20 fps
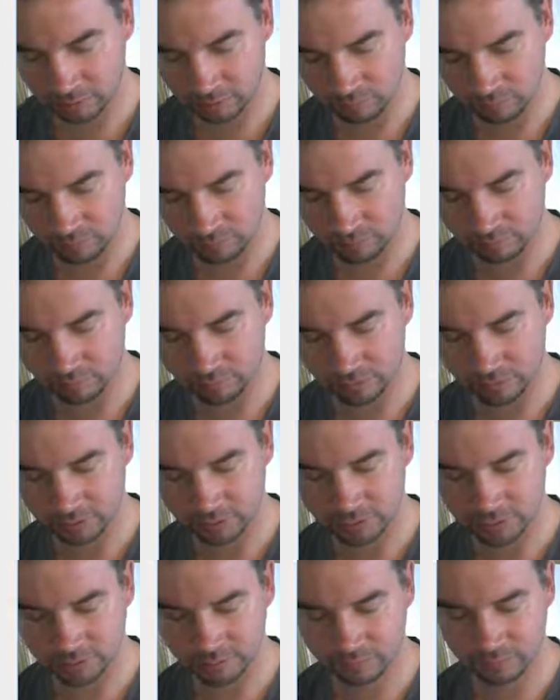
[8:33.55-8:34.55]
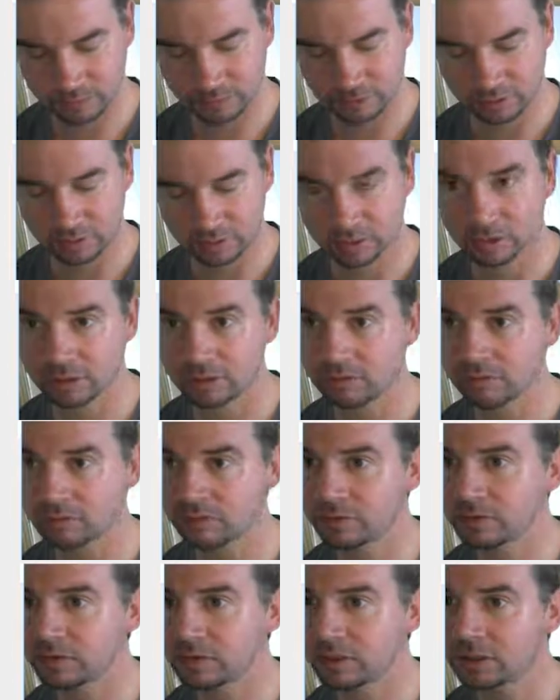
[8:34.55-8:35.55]
1 plus
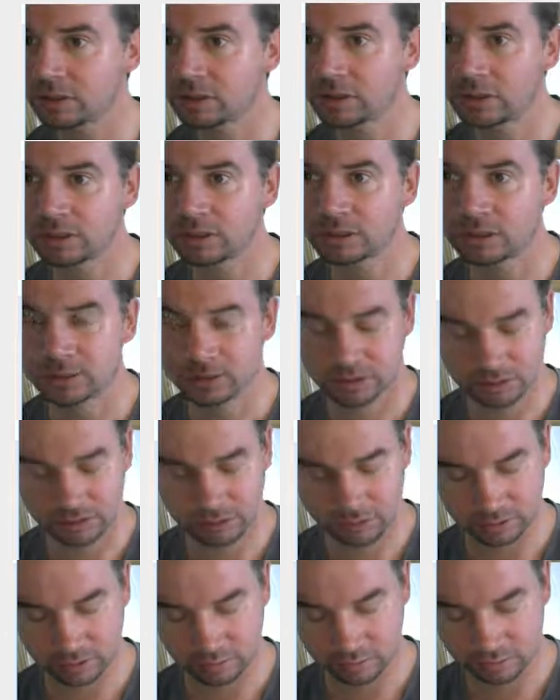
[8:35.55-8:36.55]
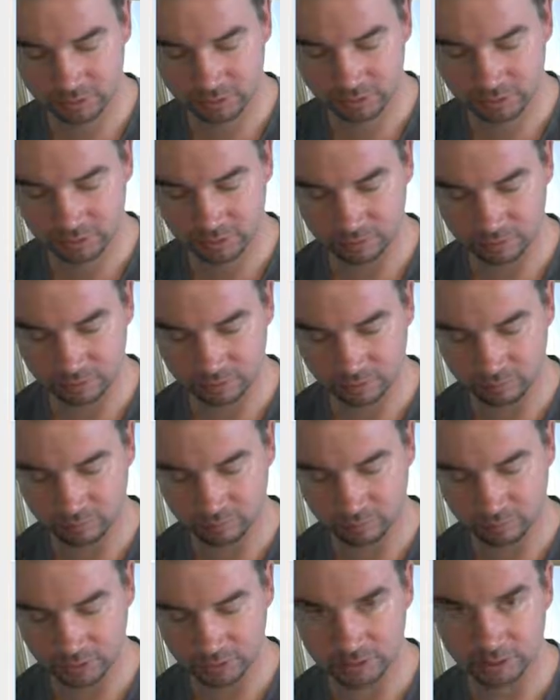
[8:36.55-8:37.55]
5 times 2
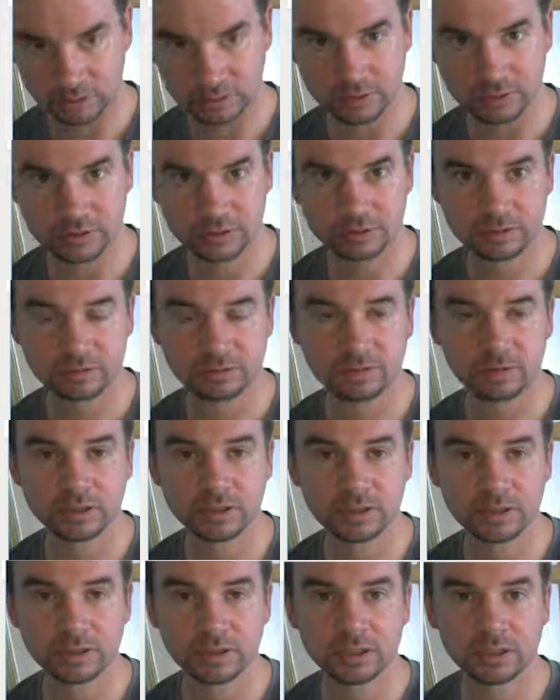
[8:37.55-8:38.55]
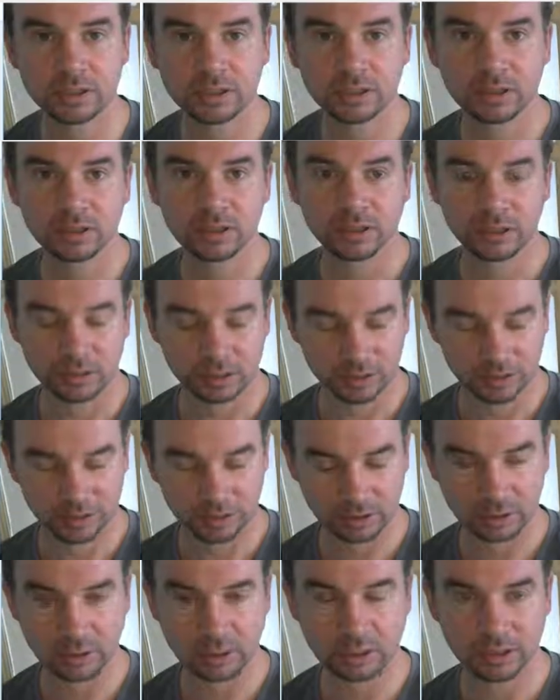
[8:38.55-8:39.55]
minus 3.
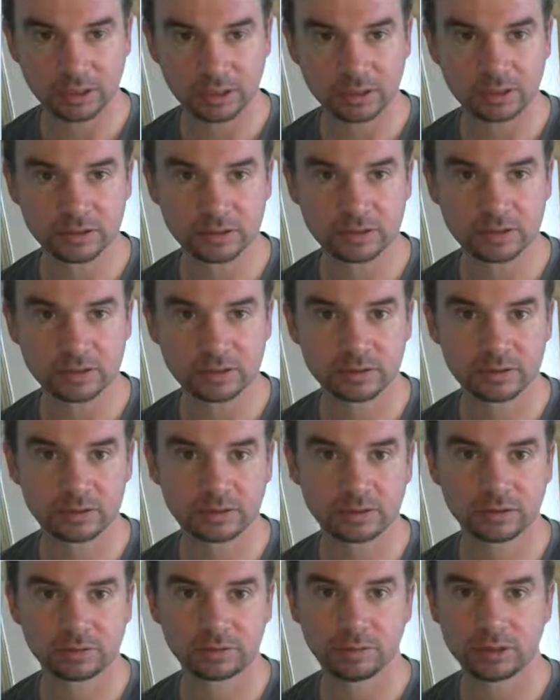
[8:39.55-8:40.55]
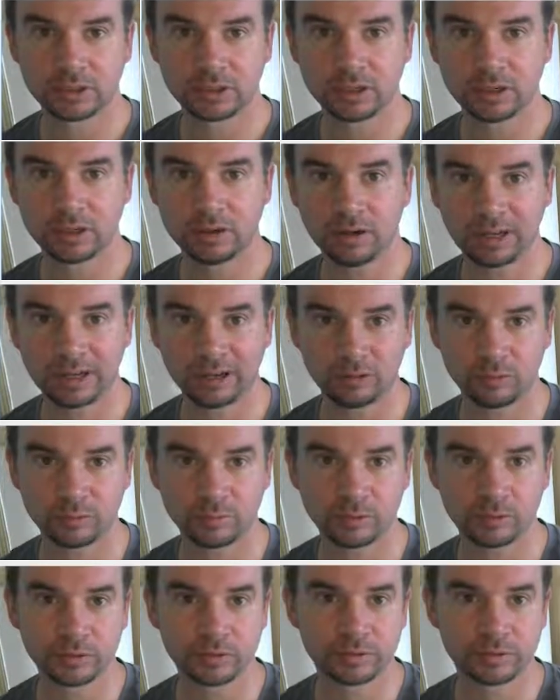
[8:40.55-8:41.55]
And we get our output.